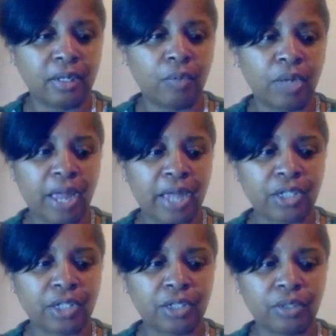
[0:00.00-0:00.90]

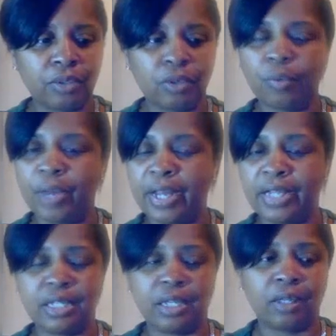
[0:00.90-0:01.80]
reaction, or a
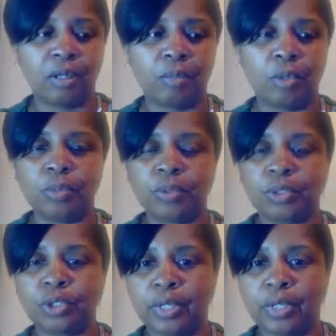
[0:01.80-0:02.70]
rating scale or multiple
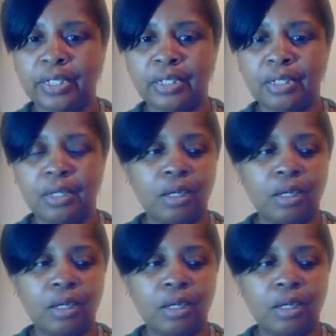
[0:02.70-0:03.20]
choice